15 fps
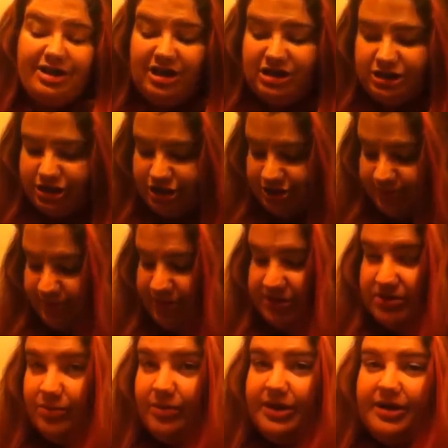nausea to the
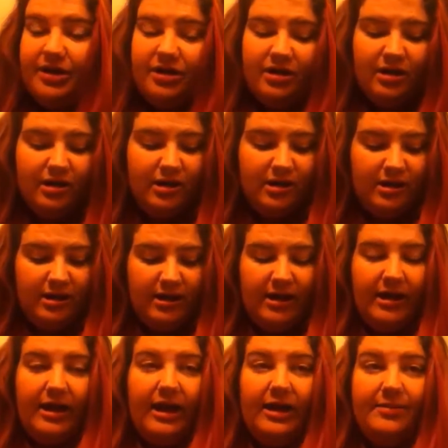point to where
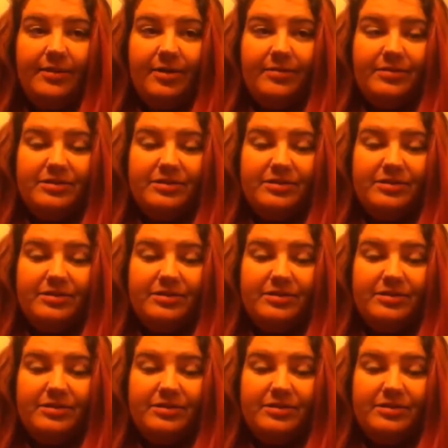I am